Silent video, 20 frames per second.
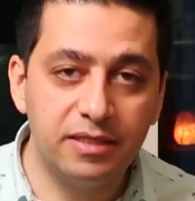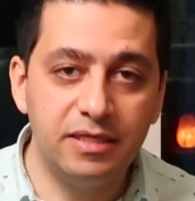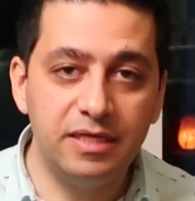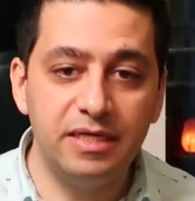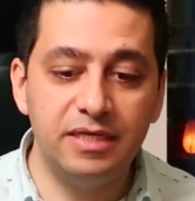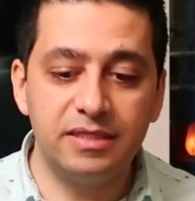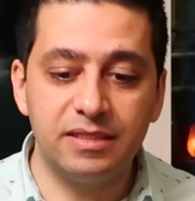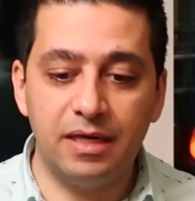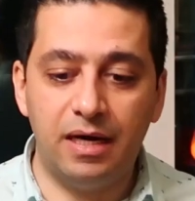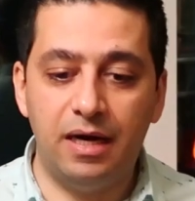
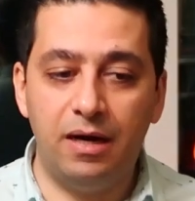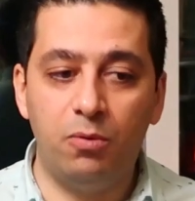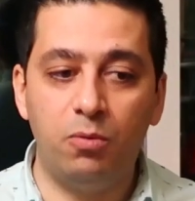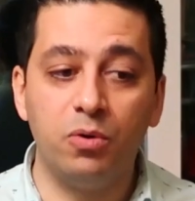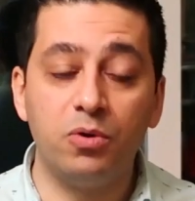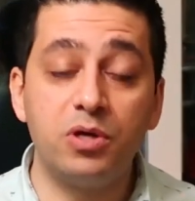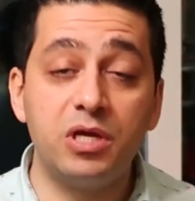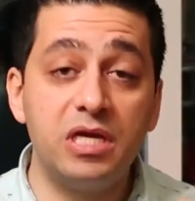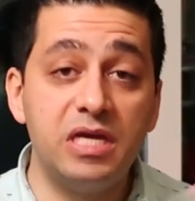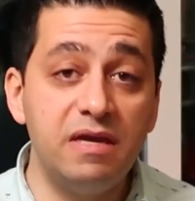These uh,
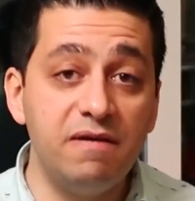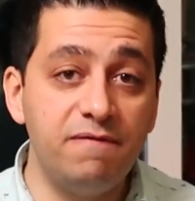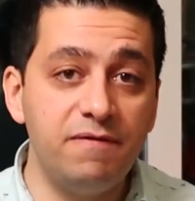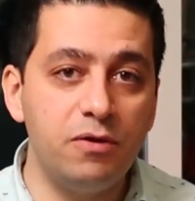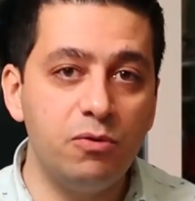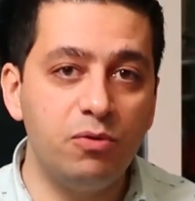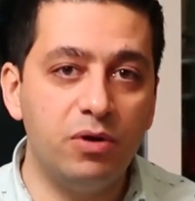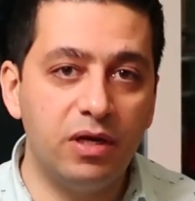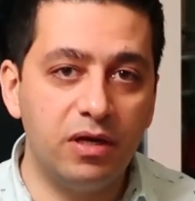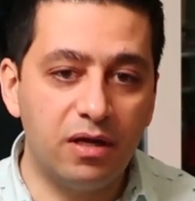will give
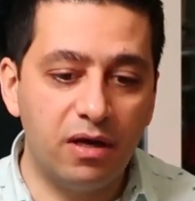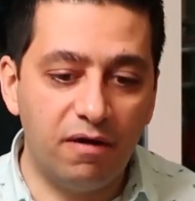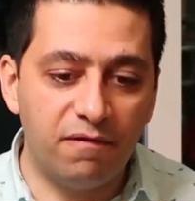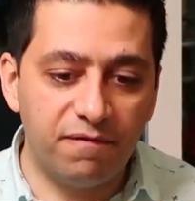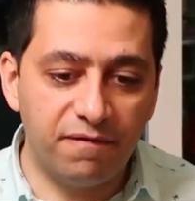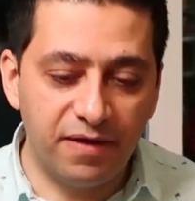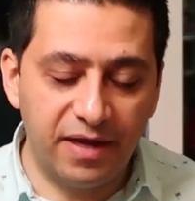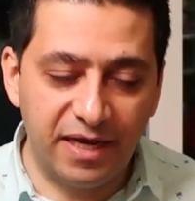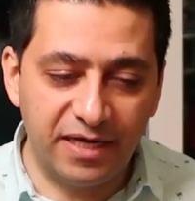you enough